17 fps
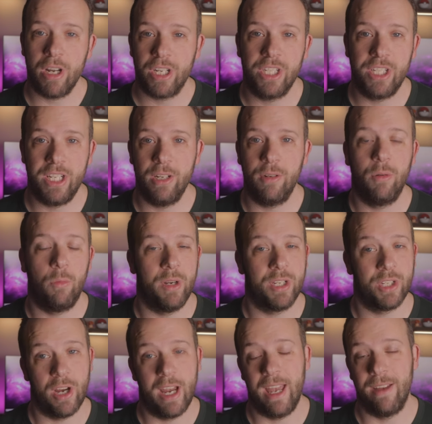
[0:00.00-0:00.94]
brushed steel,
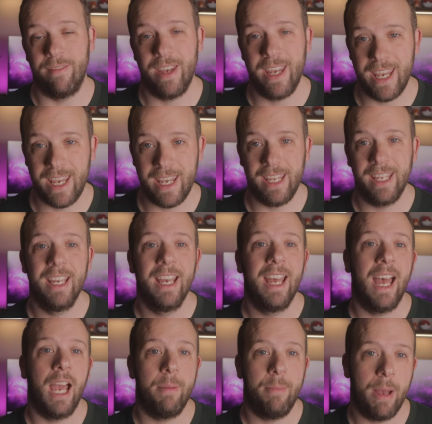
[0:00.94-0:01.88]
which I have here,
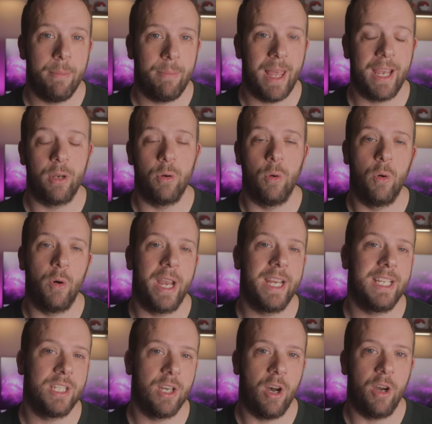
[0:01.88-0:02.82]
a matte black or
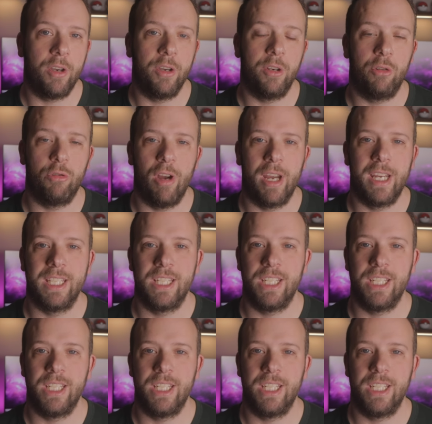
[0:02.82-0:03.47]
a darker grey